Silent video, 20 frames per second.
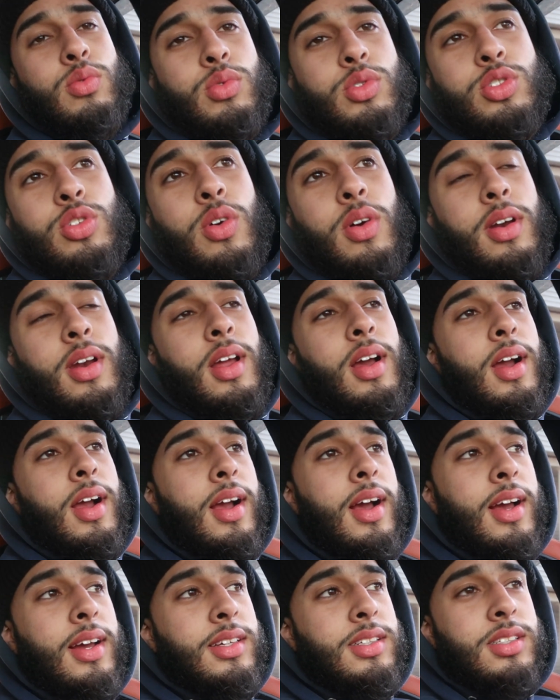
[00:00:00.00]
What's going on,
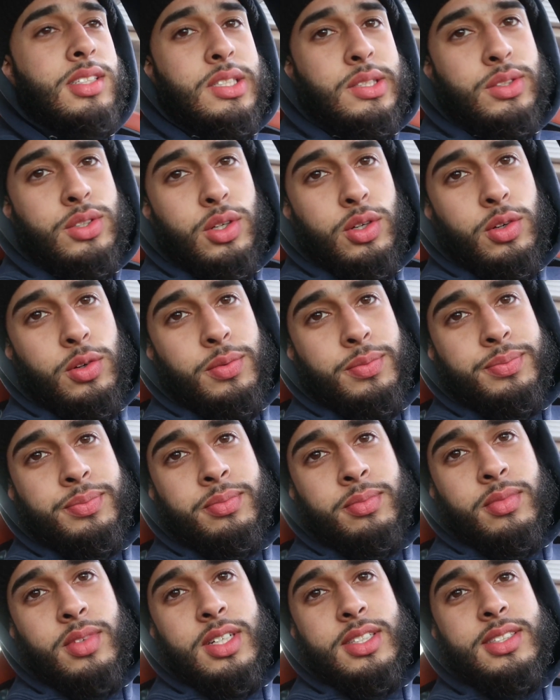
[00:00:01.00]
guys? So
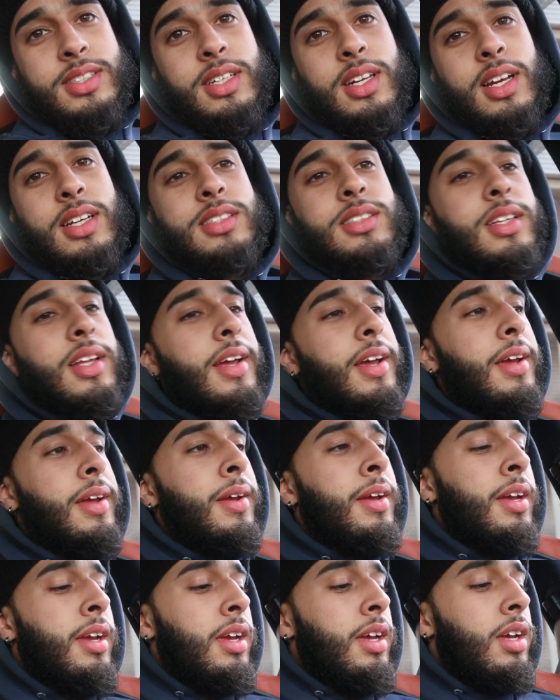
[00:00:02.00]
it's the next day.
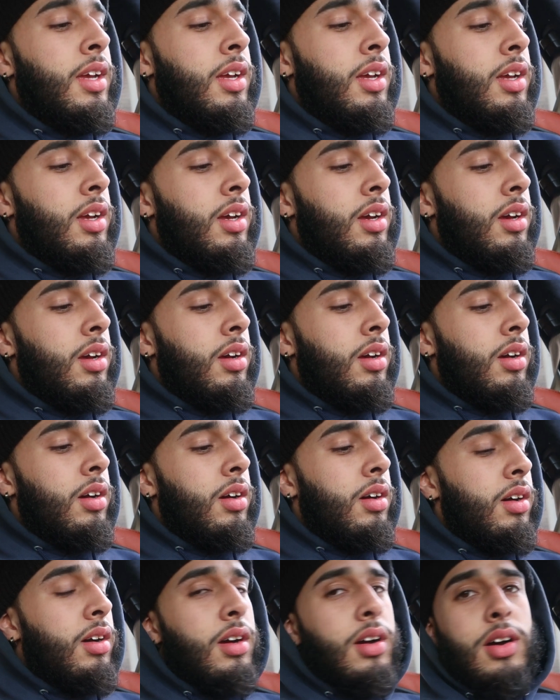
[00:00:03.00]

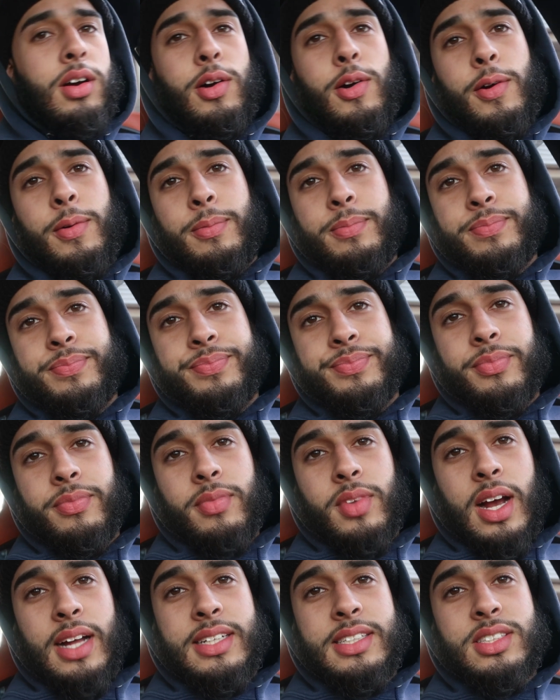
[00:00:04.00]

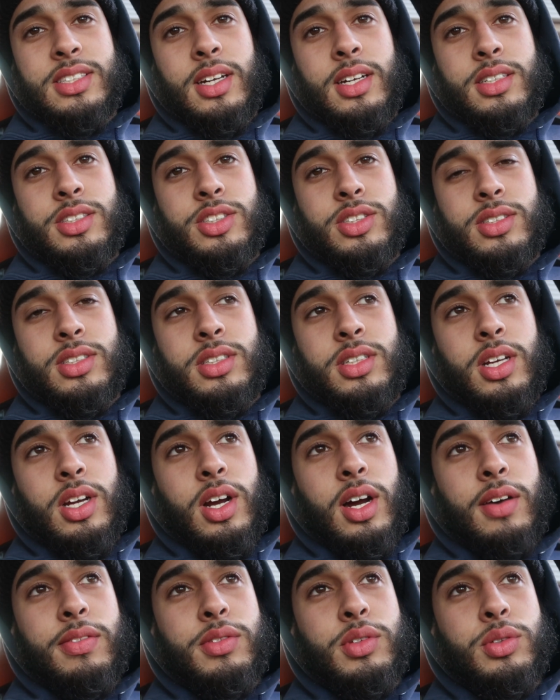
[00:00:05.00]
I decided just to
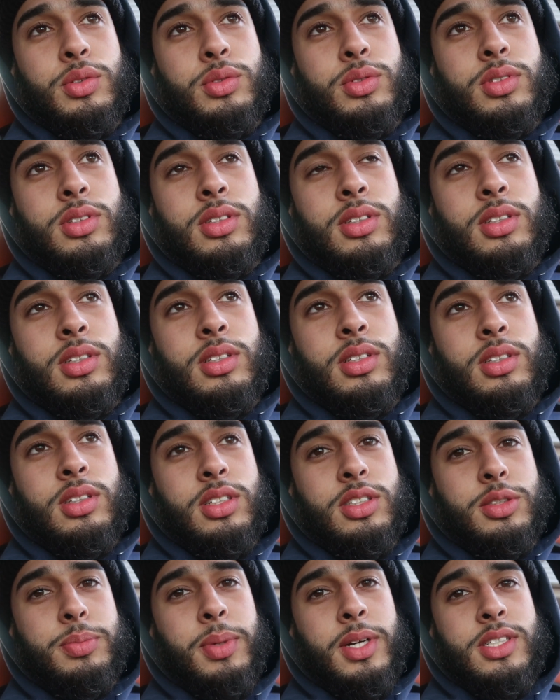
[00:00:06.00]
take out
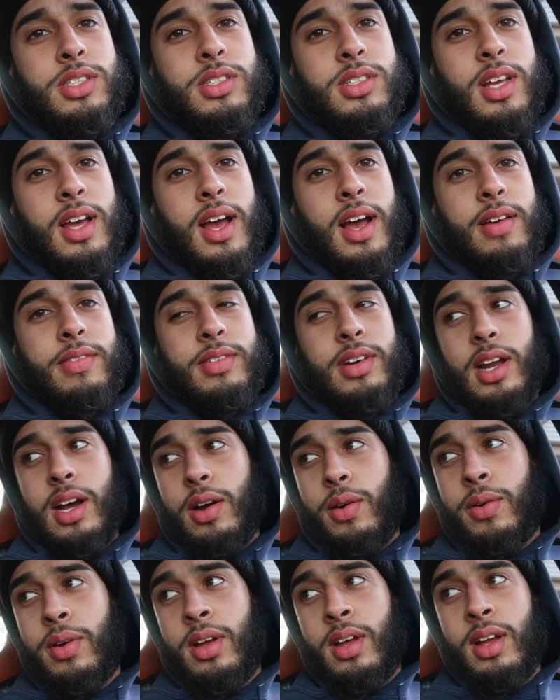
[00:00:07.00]
the spaces I have
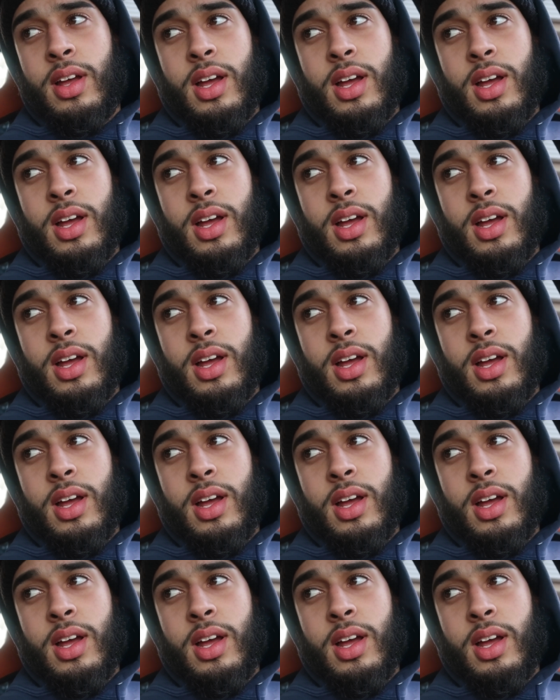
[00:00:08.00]
now.